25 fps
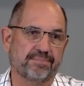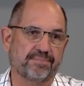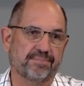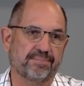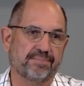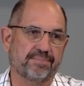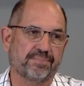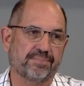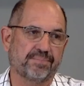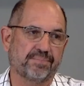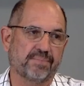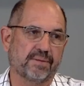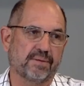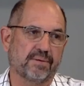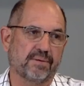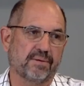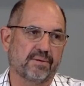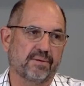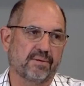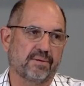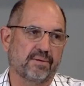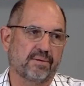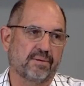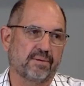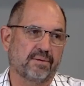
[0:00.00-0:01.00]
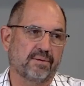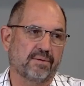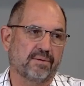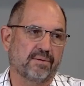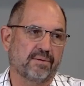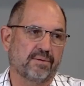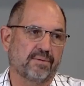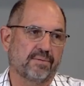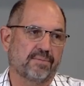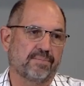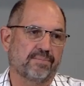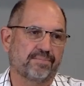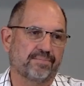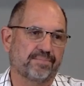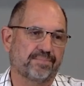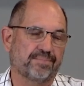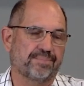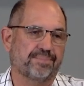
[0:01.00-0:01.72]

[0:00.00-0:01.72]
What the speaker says: (no one is talking)